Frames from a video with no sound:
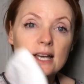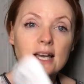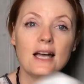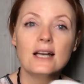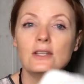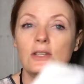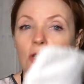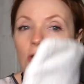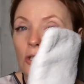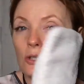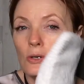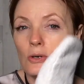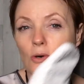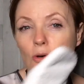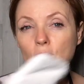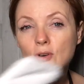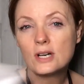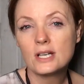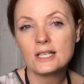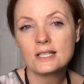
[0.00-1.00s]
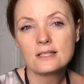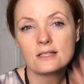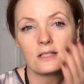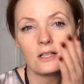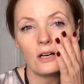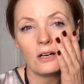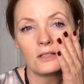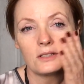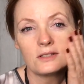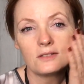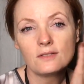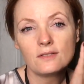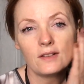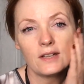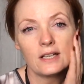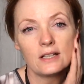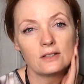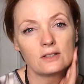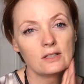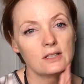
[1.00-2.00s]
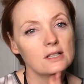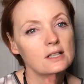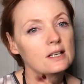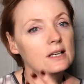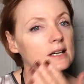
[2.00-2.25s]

and you can already start to feel